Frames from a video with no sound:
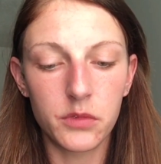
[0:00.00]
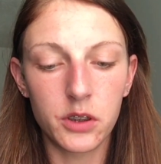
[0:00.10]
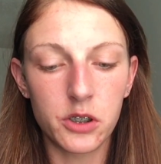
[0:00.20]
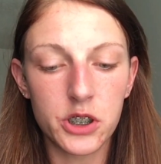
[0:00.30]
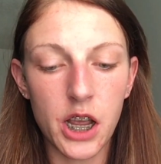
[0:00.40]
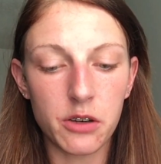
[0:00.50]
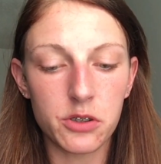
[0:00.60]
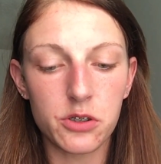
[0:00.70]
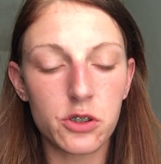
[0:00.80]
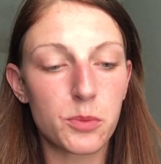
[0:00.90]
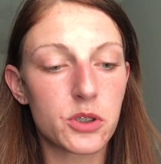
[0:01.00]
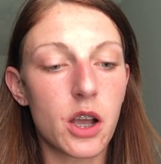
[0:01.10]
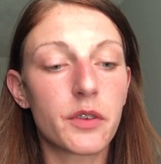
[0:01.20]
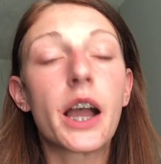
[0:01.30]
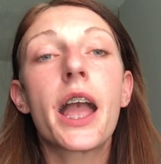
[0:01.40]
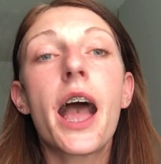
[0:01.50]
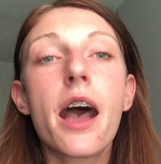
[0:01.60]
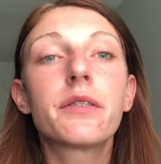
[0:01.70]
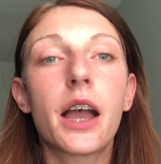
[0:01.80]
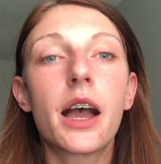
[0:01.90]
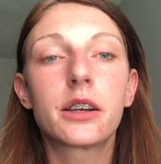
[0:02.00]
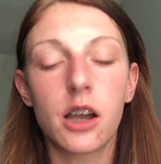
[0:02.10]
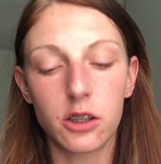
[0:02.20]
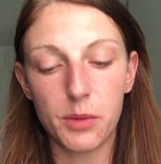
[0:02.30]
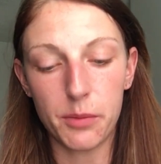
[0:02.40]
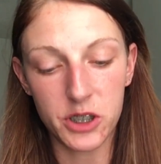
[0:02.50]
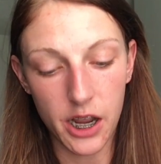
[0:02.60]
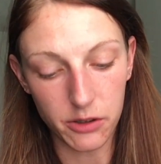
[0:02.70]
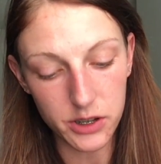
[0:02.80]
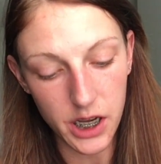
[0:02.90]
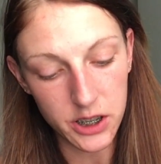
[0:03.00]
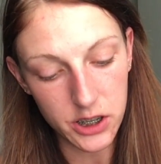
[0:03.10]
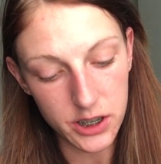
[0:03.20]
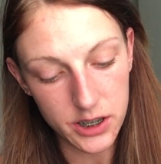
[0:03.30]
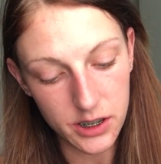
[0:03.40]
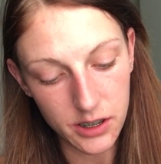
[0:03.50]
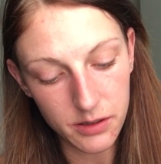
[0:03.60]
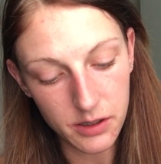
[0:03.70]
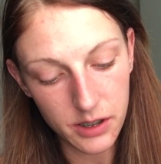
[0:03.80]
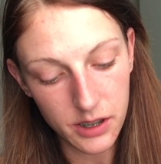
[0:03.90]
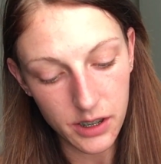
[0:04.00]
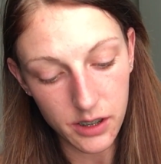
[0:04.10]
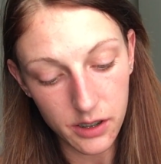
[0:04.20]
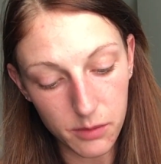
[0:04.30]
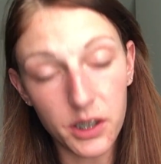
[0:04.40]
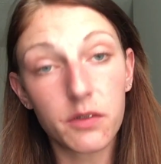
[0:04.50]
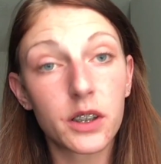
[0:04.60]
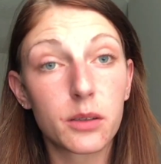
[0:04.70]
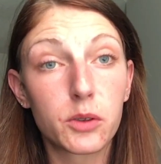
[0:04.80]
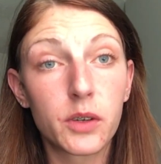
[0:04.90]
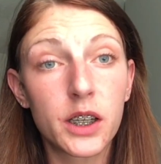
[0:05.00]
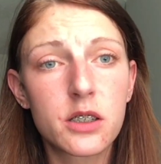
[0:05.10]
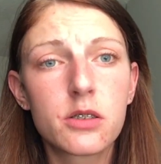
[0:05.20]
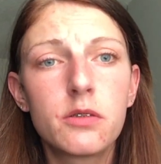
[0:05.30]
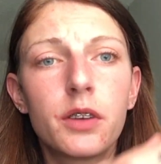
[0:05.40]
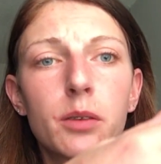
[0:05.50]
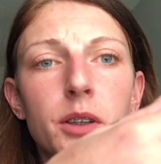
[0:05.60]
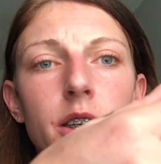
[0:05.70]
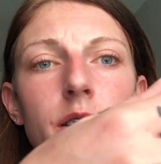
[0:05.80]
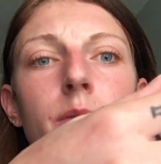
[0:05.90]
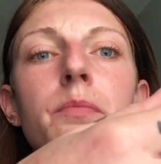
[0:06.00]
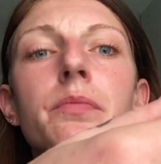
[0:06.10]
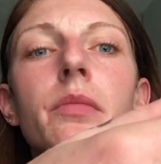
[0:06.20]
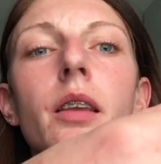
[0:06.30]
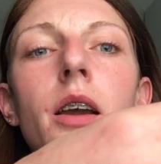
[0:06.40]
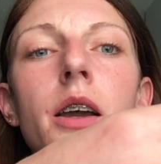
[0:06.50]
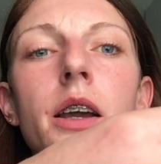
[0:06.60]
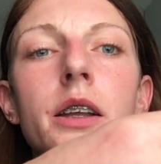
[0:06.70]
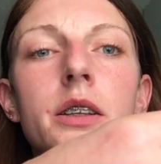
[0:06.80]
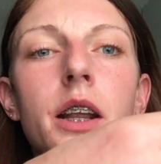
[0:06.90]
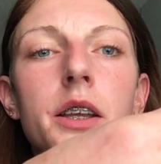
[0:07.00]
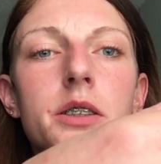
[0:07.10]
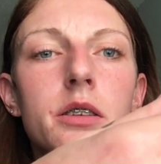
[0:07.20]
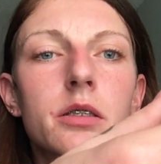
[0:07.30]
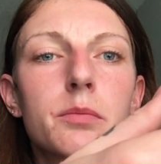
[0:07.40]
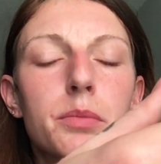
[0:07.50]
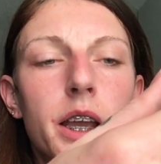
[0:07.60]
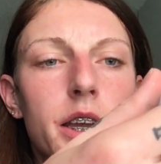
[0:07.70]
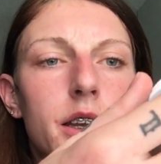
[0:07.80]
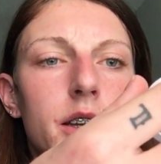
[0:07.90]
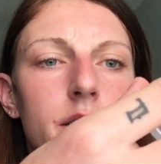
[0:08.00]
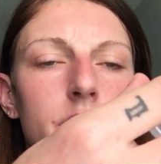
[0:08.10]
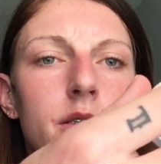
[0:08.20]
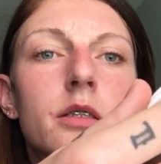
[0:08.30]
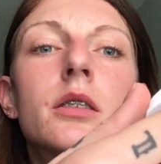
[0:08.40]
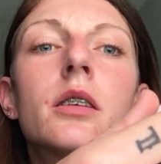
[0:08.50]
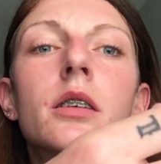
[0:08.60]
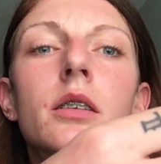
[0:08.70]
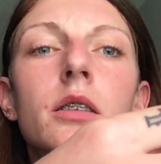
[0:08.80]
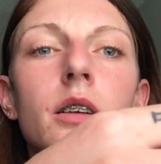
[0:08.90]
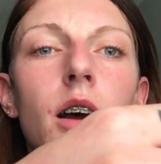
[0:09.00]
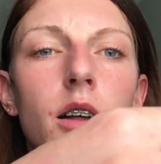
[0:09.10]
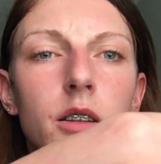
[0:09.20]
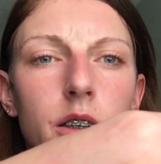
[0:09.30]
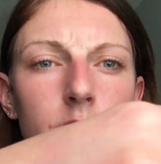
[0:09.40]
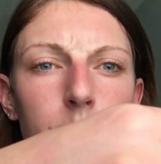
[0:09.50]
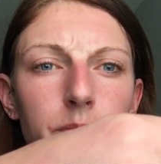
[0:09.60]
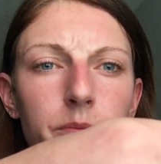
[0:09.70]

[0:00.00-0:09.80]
Their shadows are super soft. I have had Colourpop shadows. I just ended up giving them away to family. It's a nice little pink color.